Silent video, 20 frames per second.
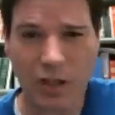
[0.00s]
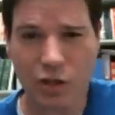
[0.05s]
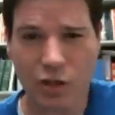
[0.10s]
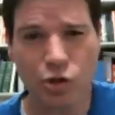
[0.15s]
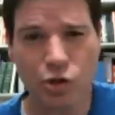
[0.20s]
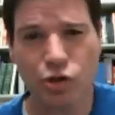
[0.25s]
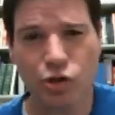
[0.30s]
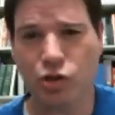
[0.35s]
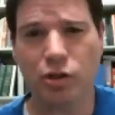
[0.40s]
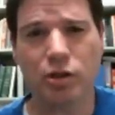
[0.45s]

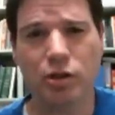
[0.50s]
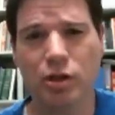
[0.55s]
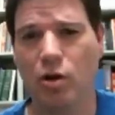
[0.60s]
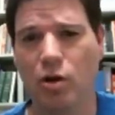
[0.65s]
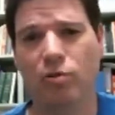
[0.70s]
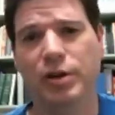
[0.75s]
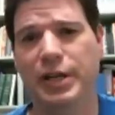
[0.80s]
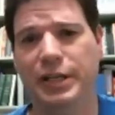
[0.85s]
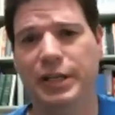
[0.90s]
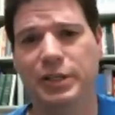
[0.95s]
you shouldn't
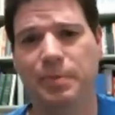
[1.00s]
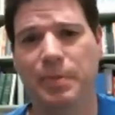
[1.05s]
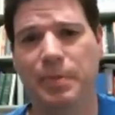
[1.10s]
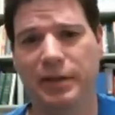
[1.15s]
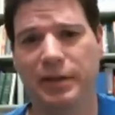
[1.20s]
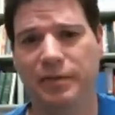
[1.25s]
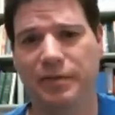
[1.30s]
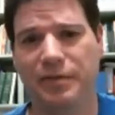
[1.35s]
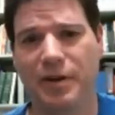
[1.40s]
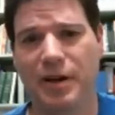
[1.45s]
only
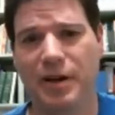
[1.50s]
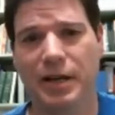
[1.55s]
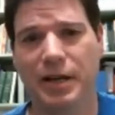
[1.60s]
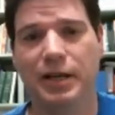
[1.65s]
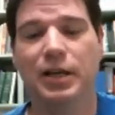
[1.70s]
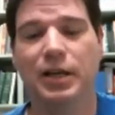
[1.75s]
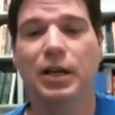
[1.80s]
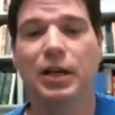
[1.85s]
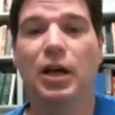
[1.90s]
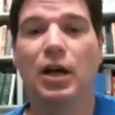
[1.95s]
expect to
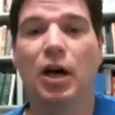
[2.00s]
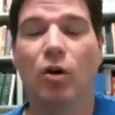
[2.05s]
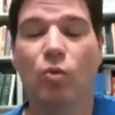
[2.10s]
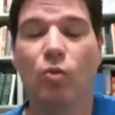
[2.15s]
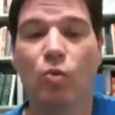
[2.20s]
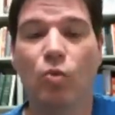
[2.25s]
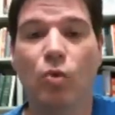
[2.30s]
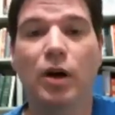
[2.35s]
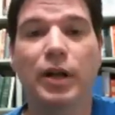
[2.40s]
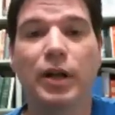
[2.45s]
find
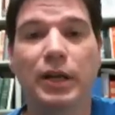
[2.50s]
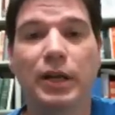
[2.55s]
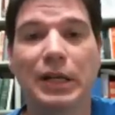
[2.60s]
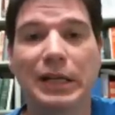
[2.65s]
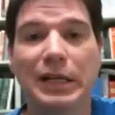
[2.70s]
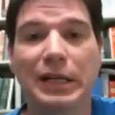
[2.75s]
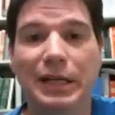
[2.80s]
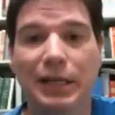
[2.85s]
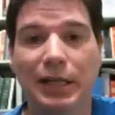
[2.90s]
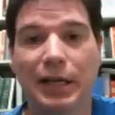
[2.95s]
1
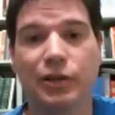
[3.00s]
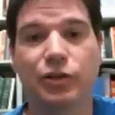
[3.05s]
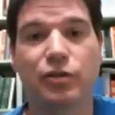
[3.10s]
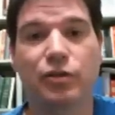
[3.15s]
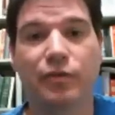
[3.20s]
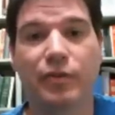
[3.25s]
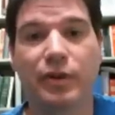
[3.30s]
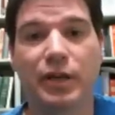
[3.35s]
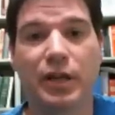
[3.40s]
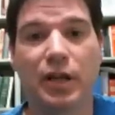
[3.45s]

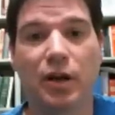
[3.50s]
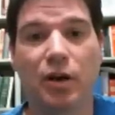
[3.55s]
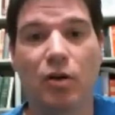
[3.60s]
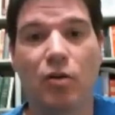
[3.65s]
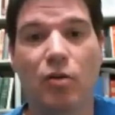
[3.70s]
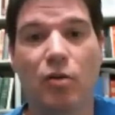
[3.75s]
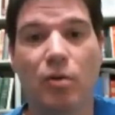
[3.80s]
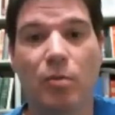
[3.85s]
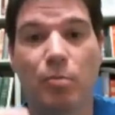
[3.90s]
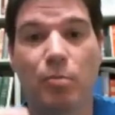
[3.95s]
lecture
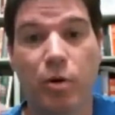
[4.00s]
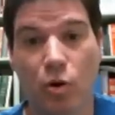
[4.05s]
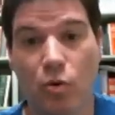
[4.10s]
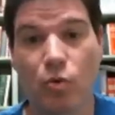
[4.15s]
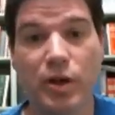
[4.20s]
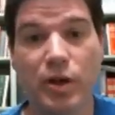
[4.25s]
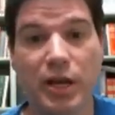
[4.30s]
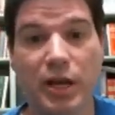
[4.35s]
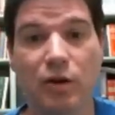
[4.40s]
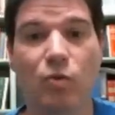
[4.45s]
video per
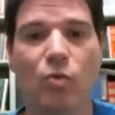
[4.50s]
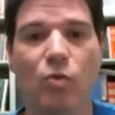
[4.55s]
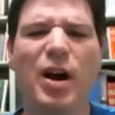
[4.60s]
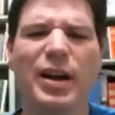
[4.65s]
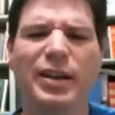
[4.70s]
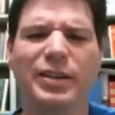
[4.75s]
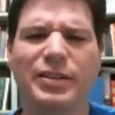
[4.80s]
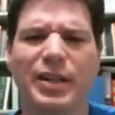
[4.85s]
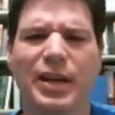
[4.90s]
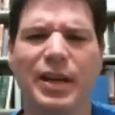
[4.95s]
week.
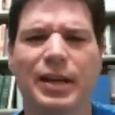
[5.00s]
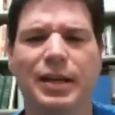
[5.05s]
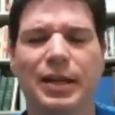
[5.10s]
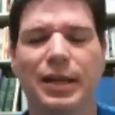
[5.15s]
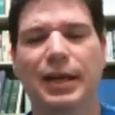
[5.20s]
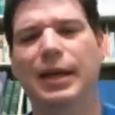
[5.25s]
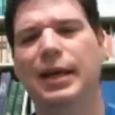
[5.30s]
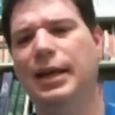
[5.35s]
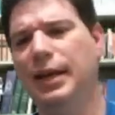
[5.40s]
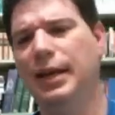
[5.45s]
Why is that?
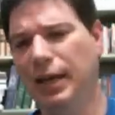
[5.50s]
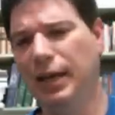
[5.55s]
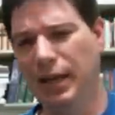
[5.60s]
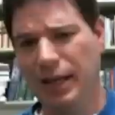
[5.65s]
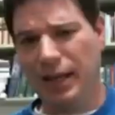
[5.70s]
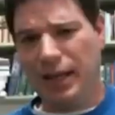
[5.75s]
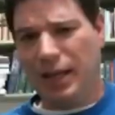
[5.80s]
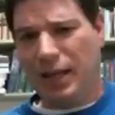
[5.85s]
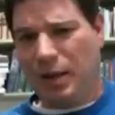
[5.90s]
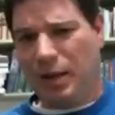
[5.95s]

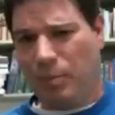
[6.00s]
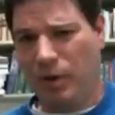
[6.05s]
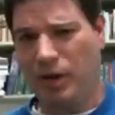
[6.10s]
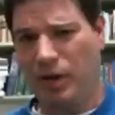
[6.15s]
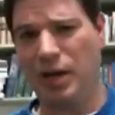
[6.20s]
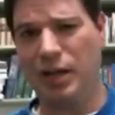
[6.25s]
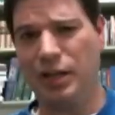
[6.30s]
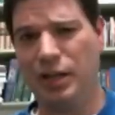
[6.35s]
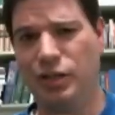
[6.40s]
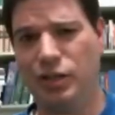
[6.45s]

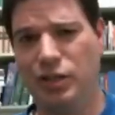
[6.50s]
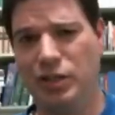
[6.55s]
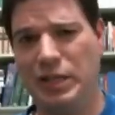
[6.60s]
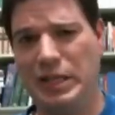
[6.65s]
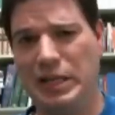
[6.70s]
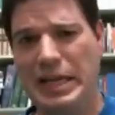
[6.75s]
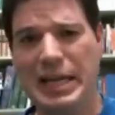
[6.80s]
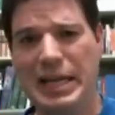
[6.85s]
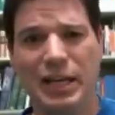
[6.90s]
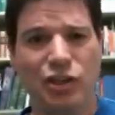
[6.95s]
Because
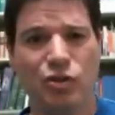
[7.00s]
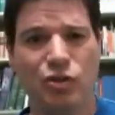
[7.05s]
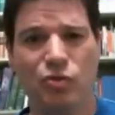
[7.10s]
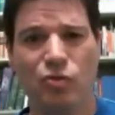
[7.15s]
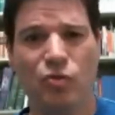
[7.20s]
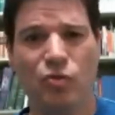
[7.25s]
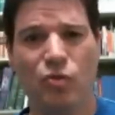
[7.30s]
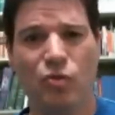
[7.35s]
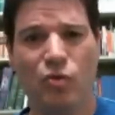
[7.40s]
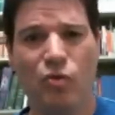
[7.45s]
each
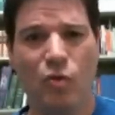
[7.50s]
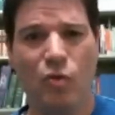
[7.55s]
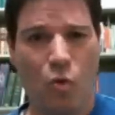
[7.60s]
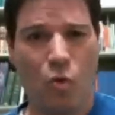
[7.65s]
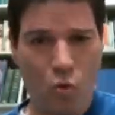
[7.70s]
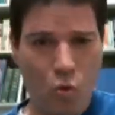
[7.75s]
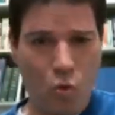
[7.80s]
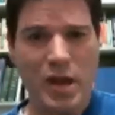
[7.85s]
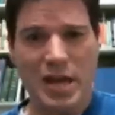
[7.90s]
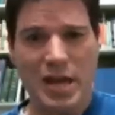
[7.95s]

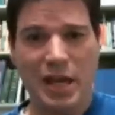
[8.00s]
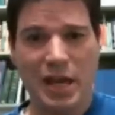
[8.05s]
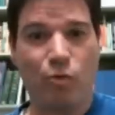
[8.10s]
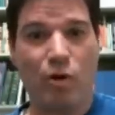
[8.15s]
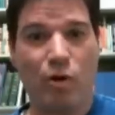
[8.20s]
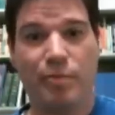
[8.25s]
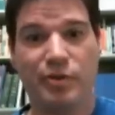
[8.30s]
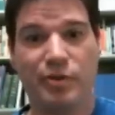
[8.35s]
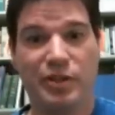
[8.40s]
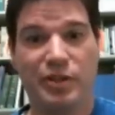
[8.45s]
week
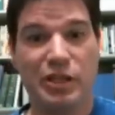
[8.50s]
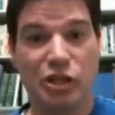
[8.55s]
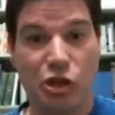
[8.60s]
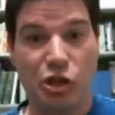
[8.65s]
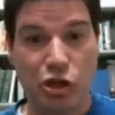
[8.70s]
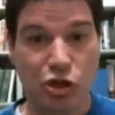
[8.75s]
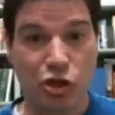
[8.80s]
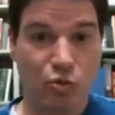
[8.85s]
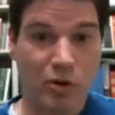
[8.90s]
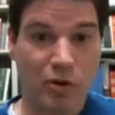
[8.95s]
represents
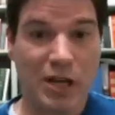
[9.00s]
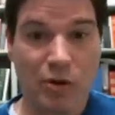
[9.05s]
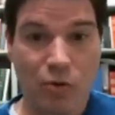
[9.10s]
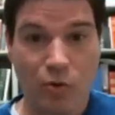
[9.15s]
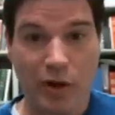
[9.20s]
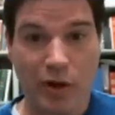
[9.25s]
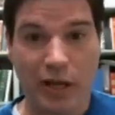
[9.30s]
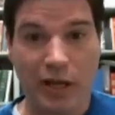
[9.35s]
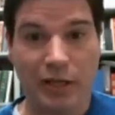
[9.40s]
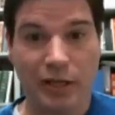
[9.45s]
3
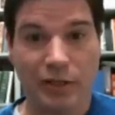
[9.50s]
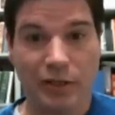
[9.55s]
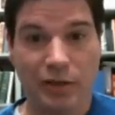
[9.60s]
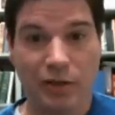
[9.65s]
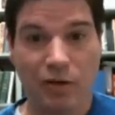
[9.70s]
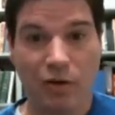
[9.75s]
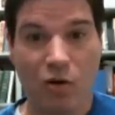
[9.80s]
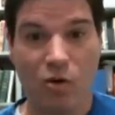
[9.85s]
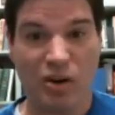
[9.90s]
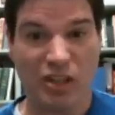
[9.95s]
weeks
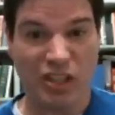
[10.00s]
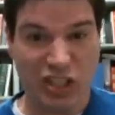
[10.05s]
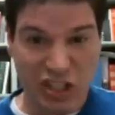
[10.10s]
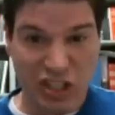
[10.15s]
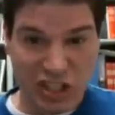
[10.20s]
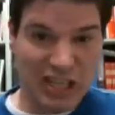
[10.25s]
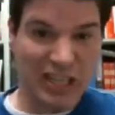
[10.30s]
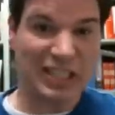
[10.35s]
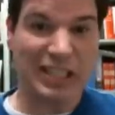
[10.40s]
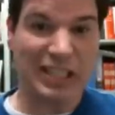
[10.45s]
or
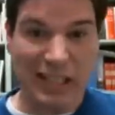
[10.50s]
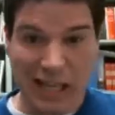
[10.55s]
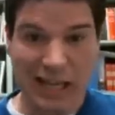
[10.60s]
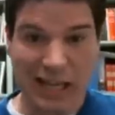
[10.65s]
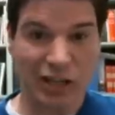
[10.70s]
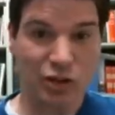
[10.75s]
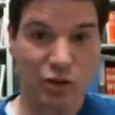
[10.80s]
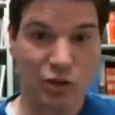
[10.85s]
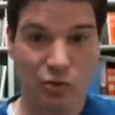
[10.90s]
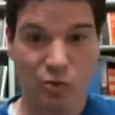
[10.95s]
6
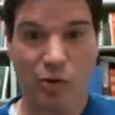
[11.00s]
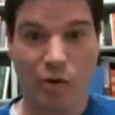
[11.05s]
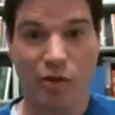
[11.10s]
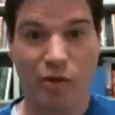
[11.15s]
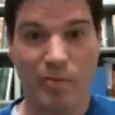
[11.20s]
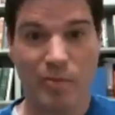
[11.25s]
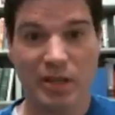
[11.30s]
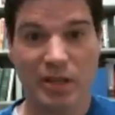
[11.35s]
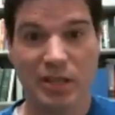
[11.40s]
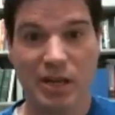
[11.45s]
lectures worth
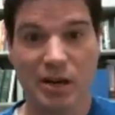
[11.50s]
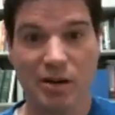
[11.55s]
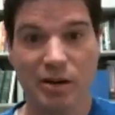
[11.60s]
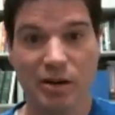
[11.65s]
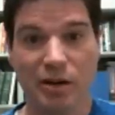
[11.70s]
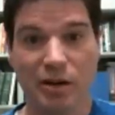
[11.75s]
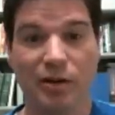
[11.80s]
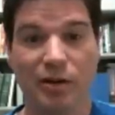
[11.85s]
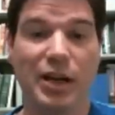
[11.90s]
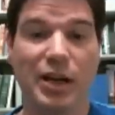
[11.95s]
of
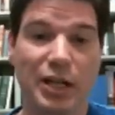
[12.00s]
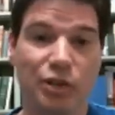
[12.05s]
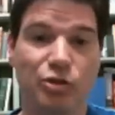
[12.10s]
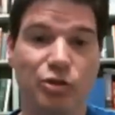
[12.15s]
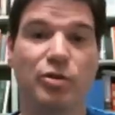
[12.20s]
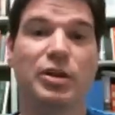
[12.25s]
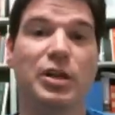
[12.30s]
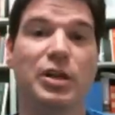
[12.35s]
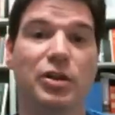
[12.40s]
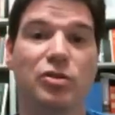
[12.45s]
material in a
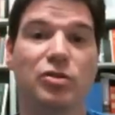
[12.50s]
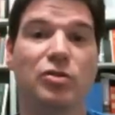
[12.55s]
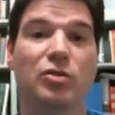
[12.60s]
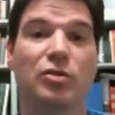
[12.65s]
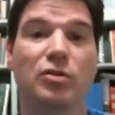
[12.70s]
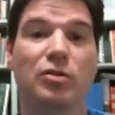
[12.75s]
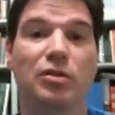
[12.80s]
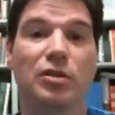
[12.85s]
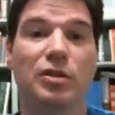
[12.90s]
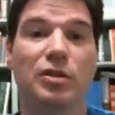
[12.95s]
traditional